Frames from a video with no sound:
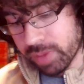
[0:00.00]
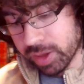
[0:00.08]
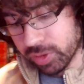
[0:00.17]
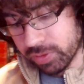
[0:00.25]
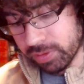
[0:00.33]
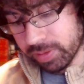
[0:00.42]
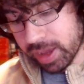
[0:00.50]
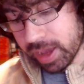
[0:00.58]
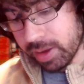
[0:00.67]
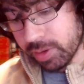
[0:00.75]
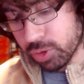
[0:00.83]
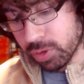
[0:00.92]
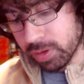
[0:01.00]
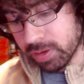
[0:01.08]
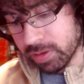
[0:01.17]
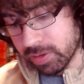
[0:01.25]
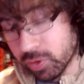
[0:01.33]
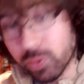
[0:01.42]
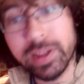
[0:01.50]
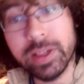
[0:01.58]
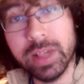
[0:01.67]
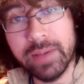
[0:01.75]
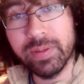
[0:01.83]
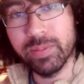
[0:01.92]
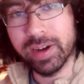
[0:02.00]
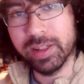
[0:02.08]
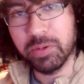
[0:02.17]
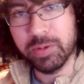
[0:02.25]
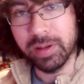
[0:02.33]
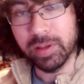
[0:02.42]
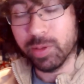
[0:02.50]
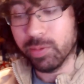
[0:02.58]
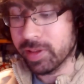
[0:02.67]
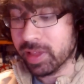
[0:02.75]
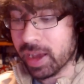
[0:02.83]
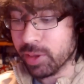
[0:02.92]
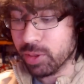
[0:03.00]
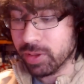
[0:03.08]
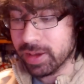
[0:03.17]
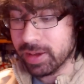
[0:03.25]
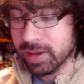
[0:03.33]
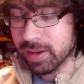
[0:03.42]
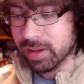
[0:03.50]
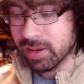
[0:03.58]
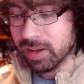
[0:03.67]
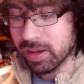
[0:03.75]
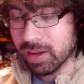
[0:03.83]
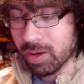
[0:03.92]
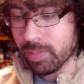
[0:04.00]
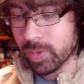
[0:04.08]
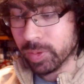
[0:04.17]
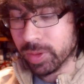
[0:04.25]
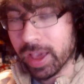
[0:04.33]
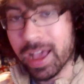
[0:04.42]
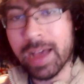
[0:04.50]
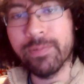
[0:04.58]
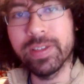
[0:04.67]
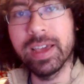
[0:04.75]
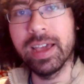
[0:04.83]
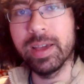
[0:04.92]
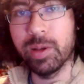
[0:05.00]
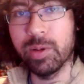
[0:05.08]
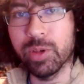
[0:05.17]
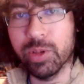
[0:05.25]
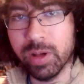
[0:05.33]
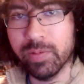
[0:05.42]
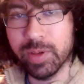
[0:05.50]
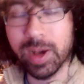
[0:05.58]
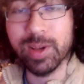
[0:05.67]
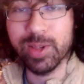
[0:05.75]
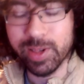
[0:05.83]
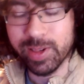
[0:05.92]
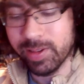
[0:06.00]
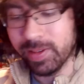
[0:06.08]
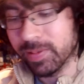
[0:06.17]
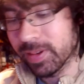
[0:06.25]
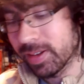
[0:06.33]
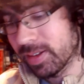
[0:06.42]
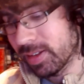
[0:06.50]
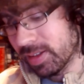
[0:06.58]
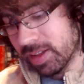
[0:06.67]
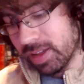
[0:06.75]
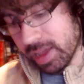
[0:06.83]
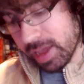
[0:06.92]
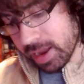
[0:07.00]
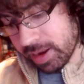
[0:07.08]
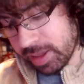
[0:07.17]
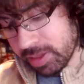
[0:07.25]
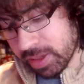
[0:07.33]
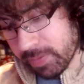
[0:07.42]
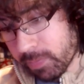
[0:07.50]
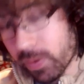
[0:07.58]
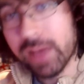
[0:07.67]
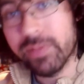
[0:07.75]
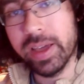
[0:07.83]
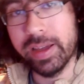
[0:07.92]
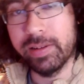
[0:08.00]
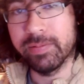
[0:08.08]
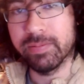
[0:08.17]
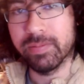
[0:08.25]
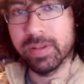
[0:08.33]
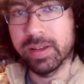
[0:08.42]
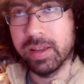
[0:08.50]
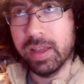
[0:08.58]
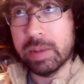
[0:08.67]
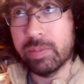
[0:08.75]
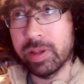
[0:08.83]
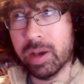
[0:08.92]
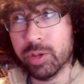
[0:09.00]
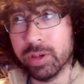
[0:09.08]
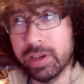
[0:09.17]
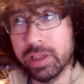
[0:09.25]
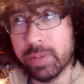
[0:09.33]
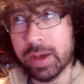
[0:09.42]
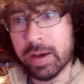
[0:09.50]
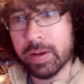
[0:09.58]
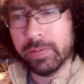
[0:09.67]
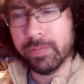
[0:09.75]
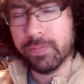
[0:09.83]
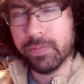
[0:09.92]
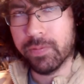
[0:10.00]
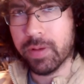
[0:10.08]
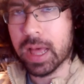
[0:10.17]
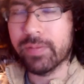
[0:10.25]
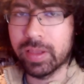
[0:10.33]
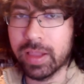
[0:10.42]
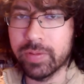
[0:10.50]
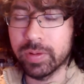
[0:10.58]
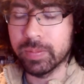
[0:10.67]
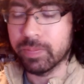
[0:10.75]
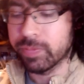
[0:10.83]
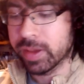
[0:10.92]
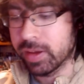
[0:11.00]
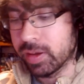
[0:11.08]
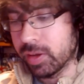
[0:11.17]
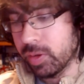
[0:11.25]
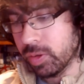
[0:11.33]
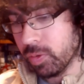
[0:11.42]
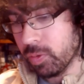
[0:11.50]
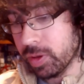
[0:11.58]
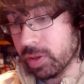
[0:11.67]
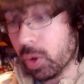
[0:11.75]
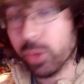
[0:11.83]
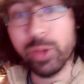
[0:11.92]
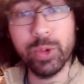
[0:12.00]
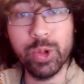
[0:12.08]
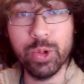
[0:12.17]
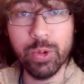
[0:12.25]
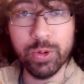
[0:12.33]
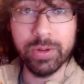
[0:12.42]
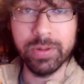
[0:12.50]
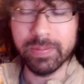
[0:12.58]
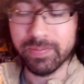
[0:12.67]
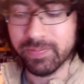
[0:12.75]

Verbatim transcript: Mashita, age 27 by the way, so he's actually almost half the age of Yashiki. And he's 5'8", and Miyashiki's about 5'11", so he's also shorter.